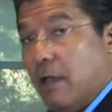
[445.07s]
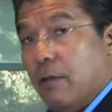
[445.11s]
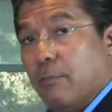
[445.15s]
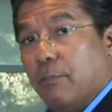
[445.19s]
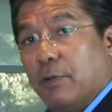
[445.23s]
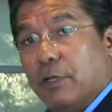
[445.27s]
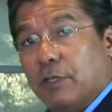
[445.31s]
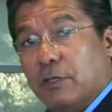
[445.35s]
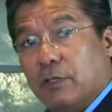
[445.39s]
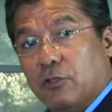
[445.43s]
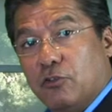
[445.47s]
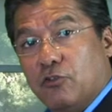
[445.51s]

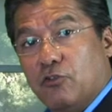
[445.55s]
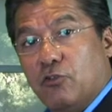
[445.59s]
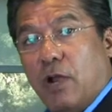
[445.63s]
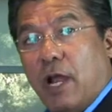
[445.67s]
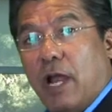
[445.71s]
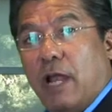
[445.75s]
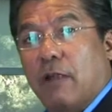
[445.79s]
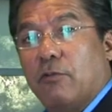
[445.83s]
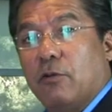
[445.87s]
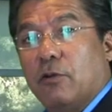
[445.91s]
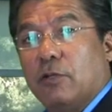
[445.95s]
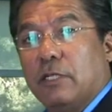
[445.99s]
but the
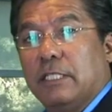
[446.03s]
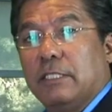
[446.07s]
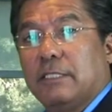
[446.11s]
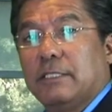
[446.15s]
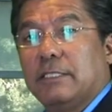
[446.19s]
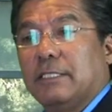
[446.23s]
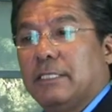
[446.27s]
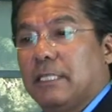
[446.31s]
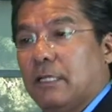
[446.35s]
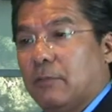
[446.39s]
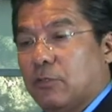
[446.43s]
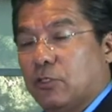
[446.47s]
driver needs to
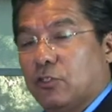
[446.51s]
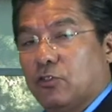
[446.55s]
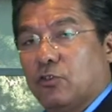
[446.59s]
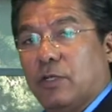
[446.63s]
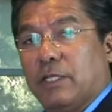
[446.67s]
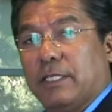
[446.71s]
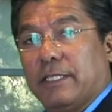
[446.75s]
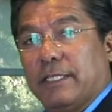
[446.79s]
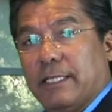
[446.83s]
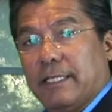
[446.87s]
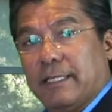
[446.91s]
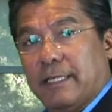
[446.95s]

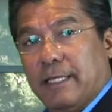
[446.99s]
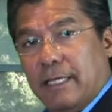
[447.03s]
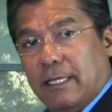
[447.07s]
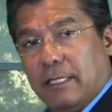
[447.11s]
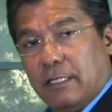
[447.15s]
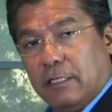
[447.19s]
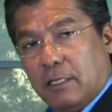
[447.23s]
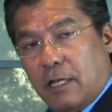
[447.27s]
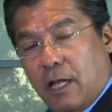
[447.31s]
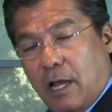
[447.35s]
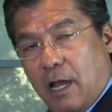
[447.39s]
demonstrate that they can